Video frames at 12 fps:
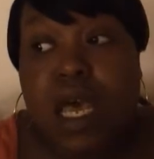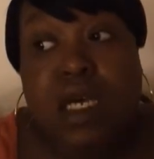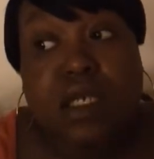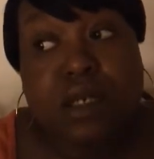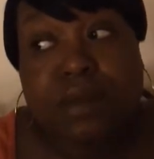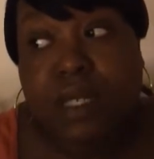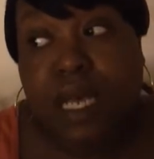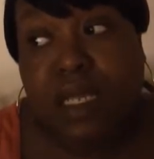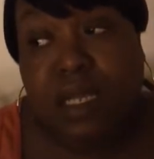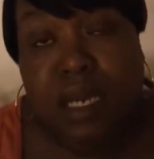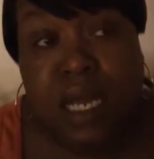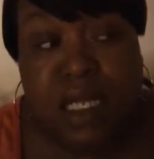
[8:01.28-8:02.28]
She was
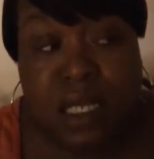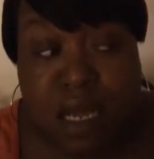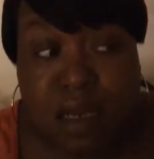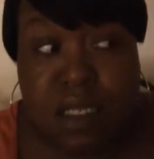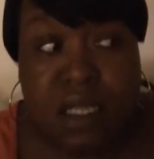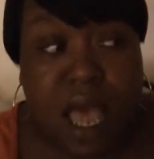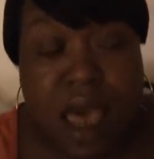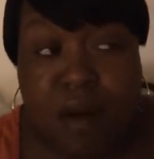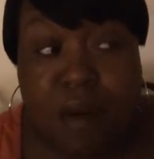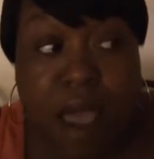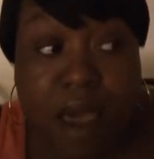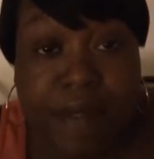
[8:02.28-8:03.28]
like, you're not telling, I
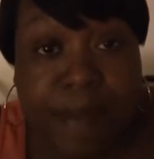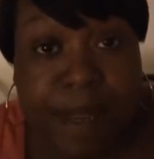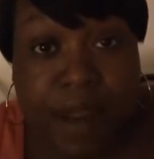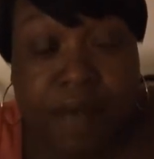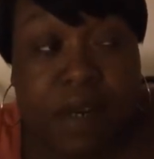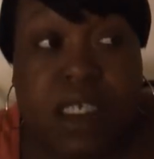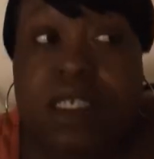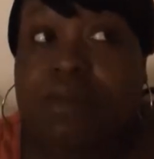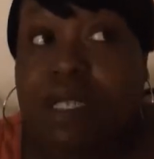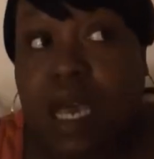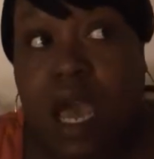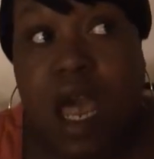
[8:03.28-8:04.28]
don't have the money for this. She
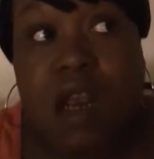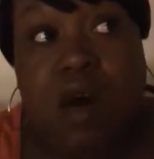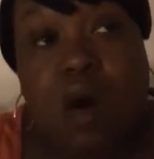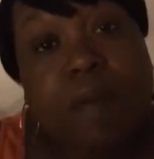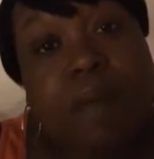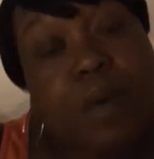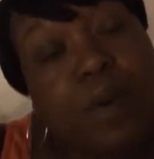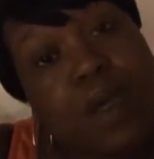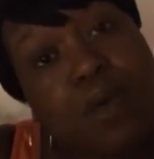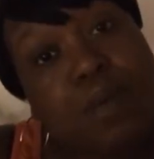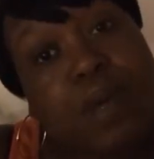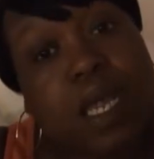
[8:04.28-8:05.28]
was like, I know, I've been where
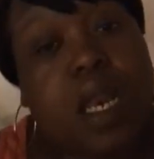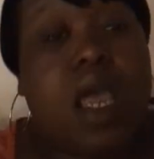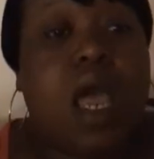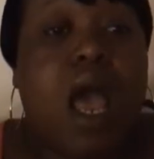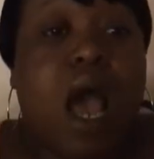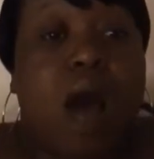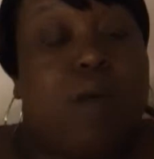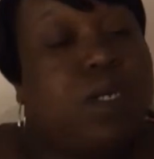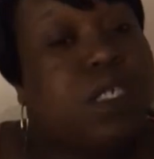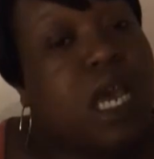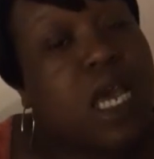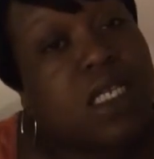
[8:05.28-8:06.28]
you've been. I
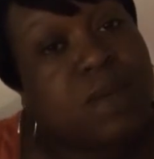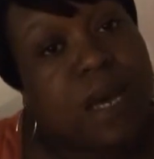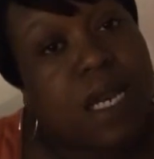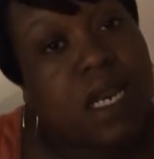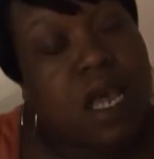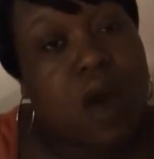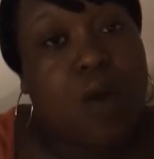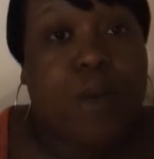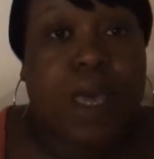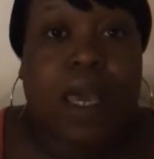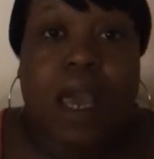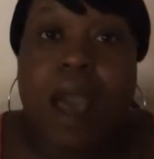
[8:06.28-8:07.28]
wish I had somebody to help
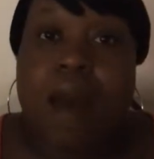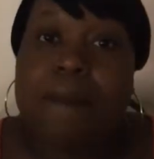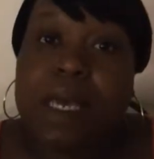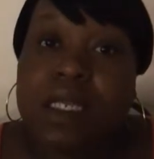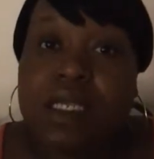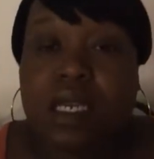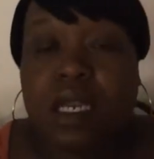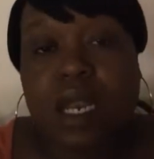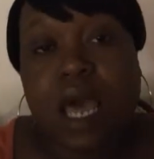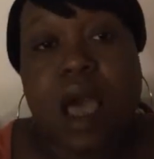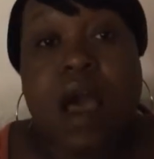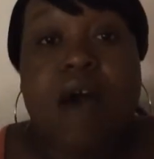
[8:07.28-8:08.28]
me and guide me.
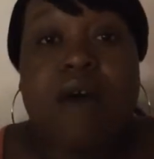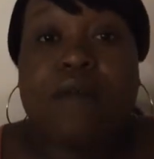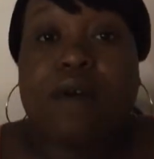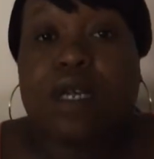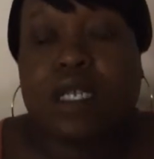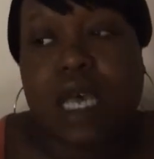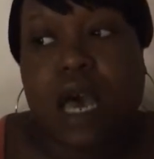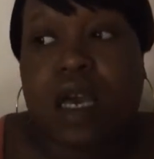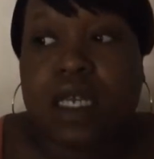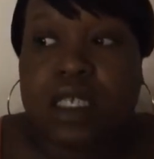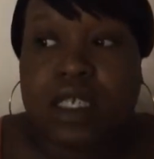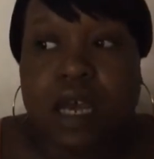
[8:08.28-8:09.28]
Fill this out.
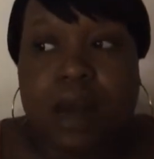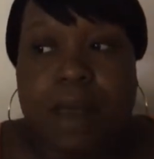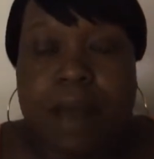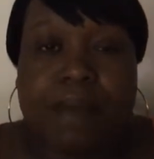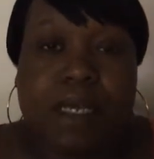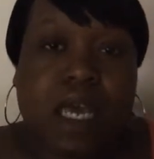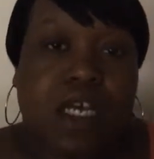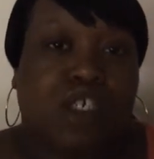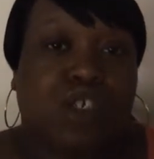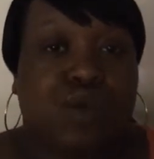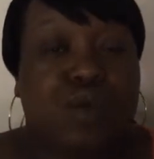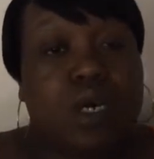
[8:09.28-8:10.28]
Here's a job
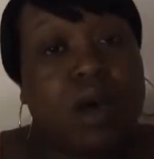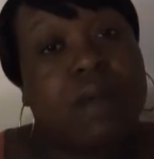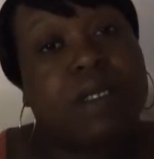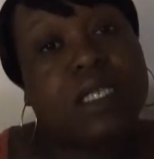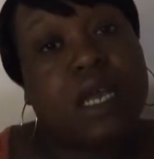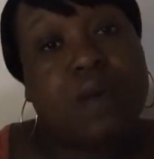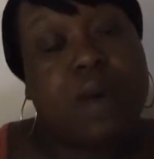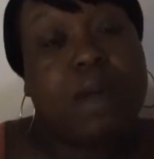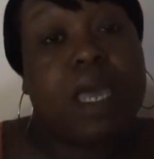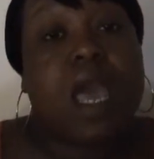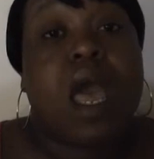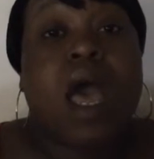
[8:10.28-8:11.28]
application. You could come and stay with me.